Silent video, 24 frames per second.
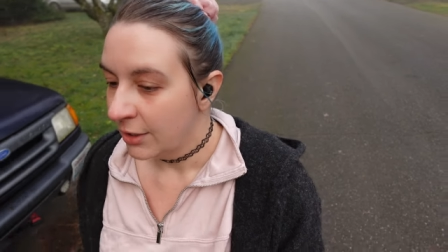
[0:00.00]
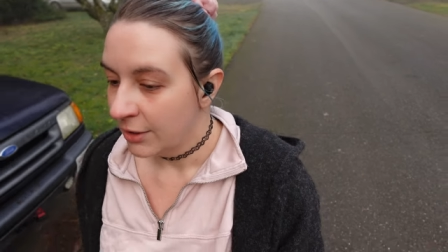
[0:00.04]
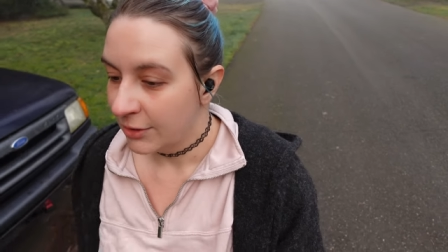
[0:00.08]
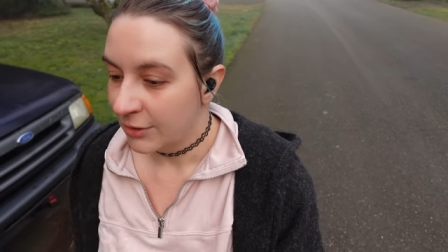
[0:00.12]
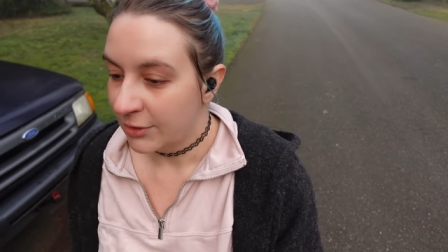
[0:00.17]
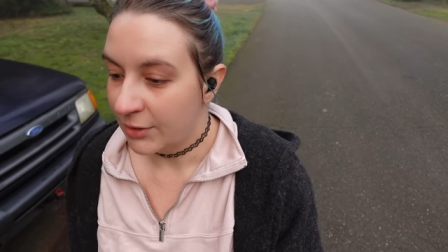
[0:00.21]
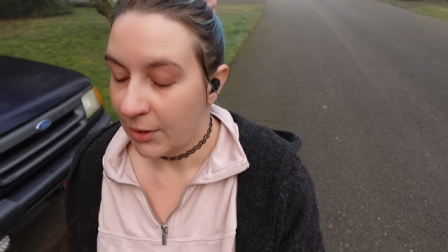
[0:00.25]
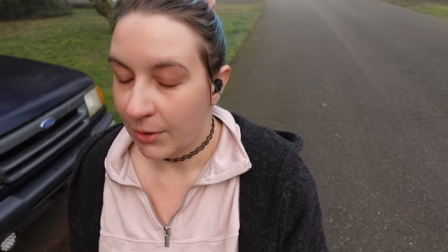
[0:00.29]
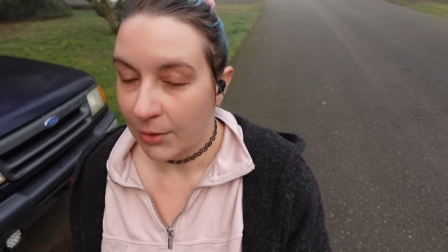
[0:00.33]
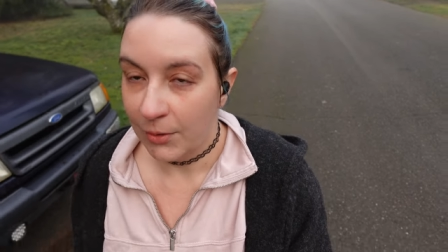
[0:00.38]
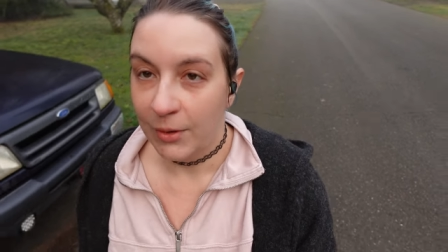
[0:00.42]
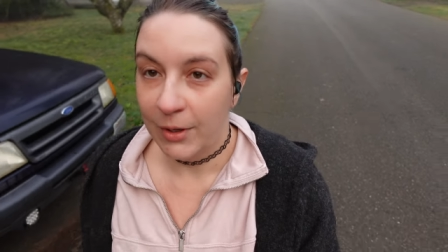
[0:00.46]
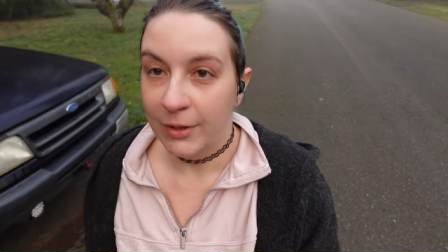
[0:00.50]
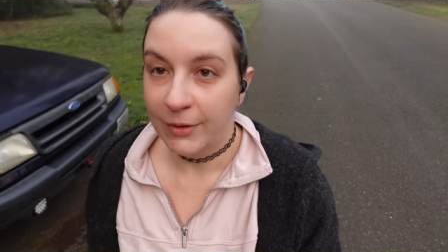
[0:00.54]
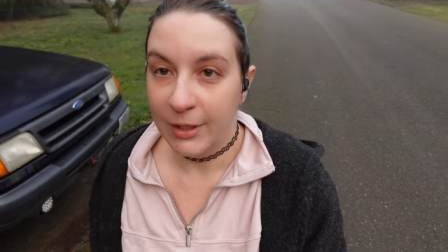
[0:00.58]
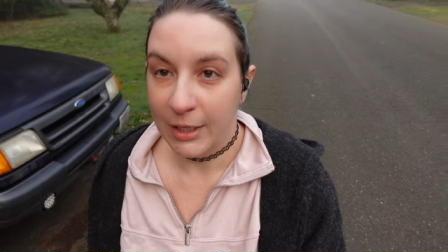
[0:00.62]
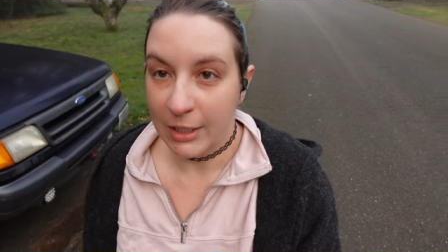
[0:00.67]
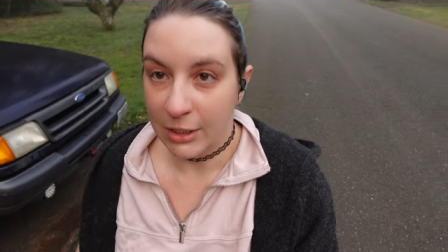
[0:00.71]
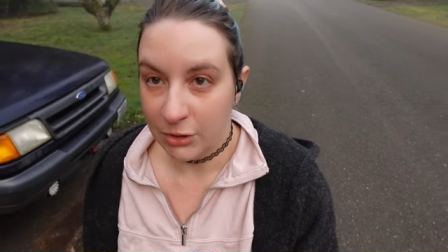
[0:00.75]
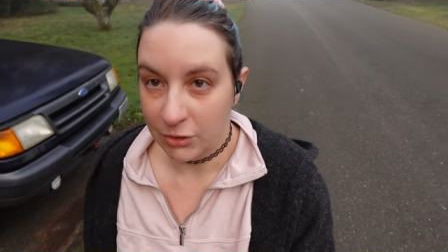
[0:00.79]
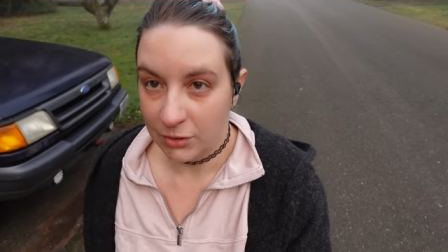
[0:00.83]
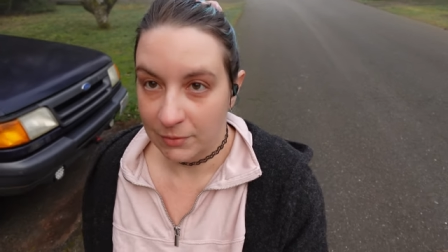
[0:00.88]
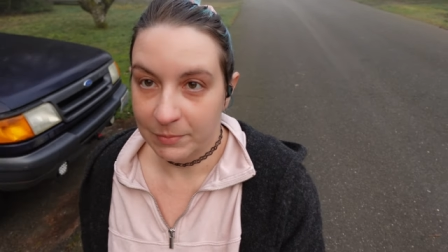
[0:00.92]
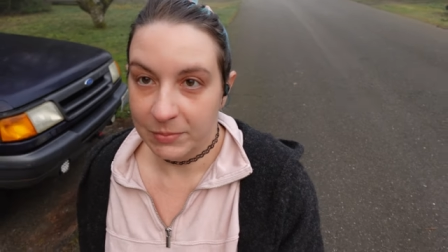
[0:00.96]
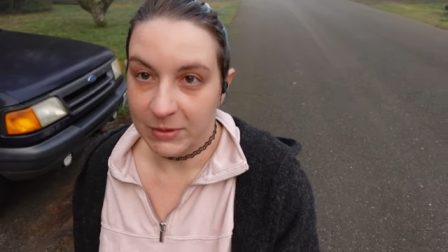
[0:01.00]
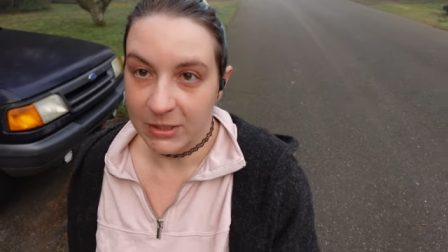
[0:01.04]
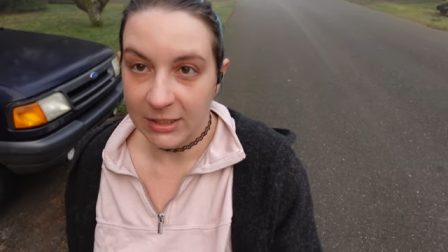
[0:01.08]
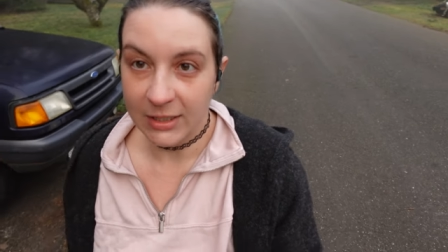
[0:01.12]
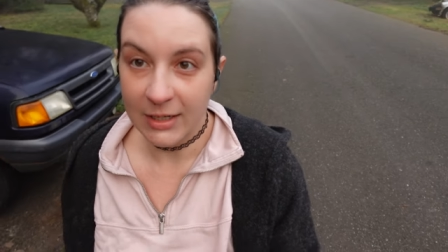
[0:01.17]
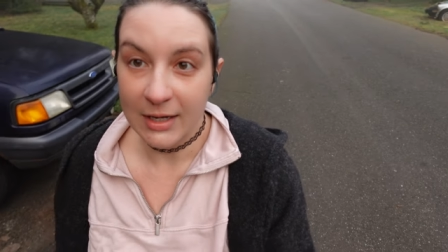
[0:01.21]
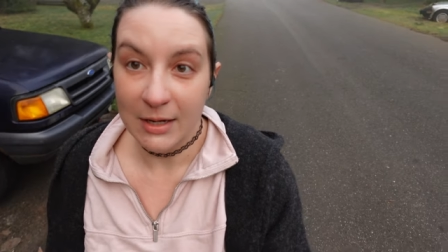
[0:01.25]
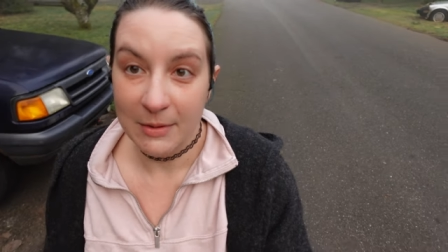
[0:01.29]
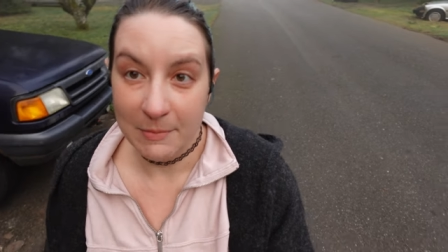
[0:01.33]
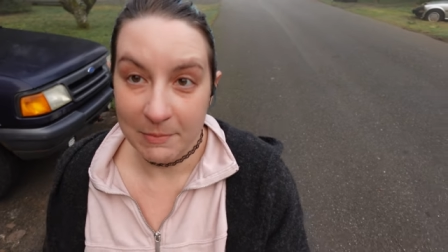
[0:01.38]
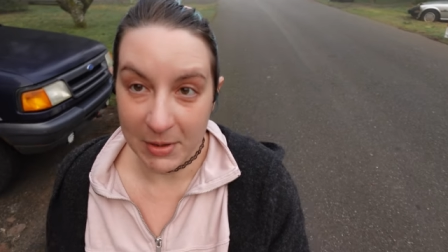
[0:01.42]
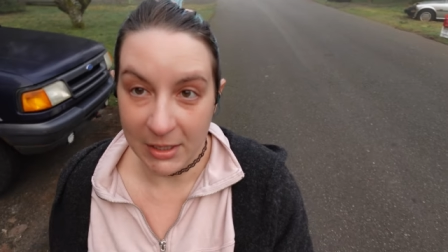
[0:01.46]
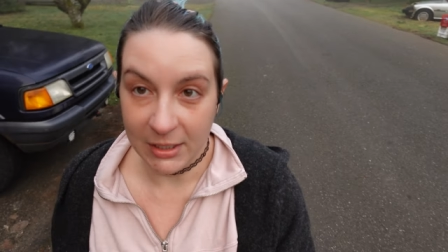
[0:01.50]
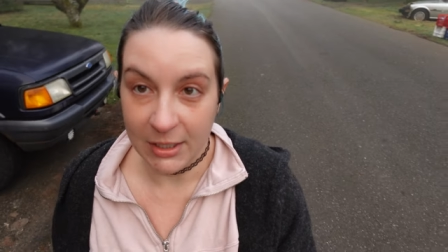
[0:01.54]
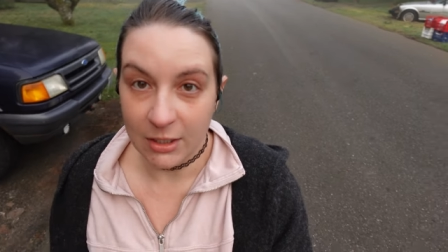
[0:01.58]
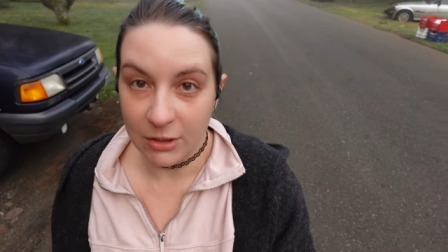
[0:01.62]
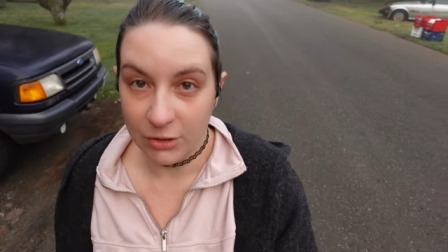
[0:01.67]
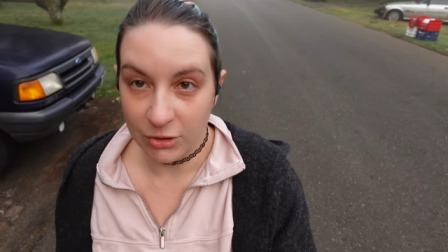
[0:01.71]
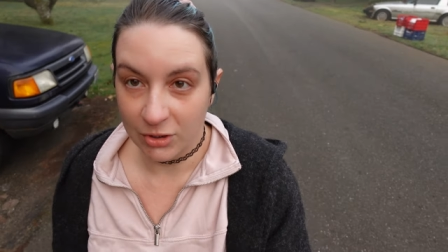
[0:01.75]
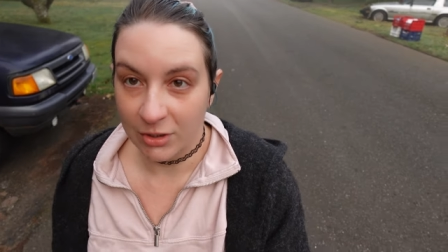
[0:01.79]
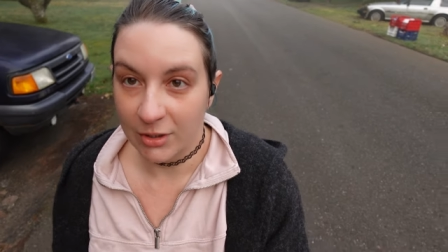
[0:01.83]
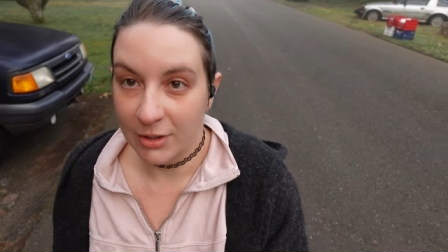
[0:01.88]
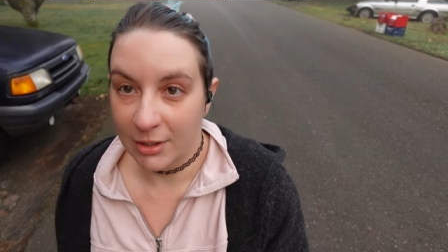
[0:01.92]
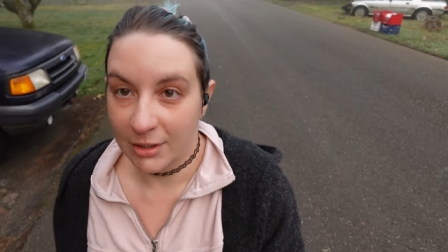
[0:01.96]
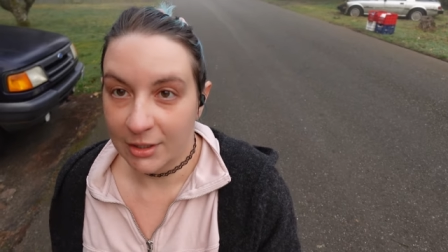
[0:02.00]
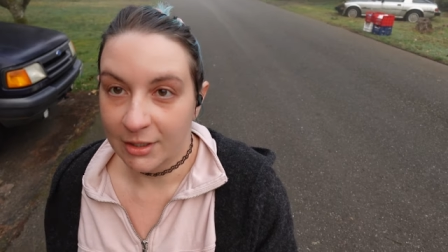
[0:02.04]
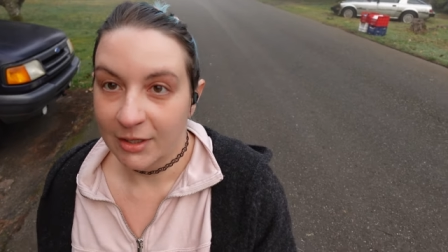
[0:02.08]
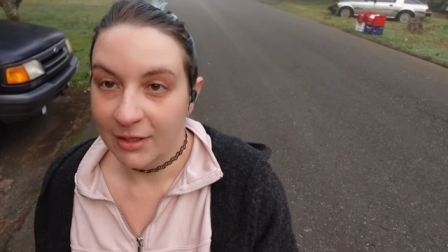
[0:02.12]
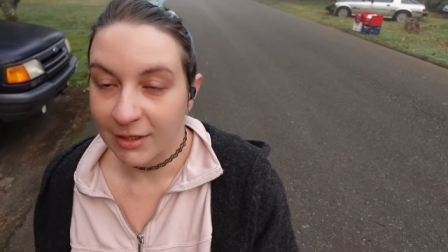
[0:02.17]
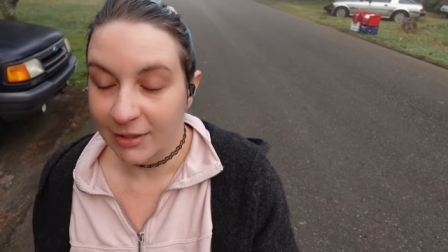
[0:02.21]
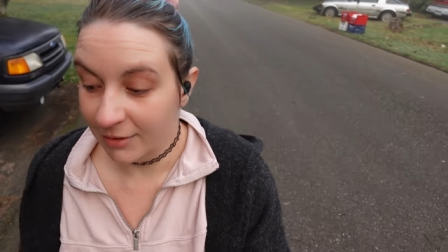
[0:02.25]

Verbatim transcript: So they should be making sure